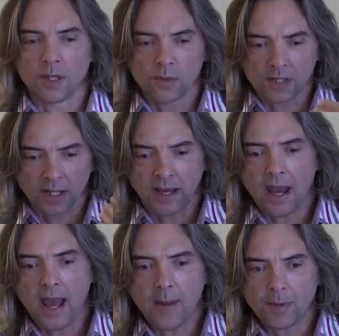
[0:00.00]
There was a
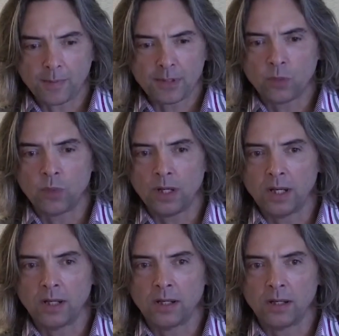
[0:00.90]
gap
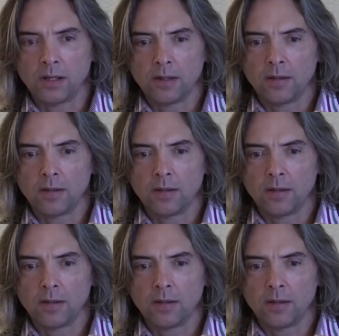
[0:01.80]
between